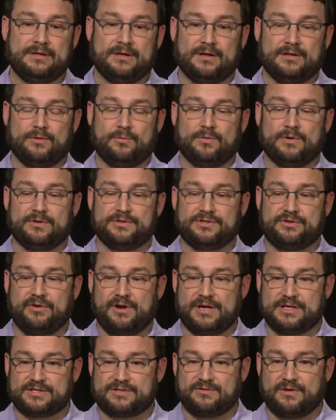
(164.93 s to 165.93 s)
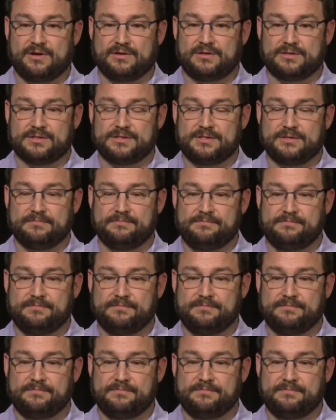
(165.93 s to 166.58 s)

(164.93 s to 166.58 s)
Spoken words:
in the world's great struggles.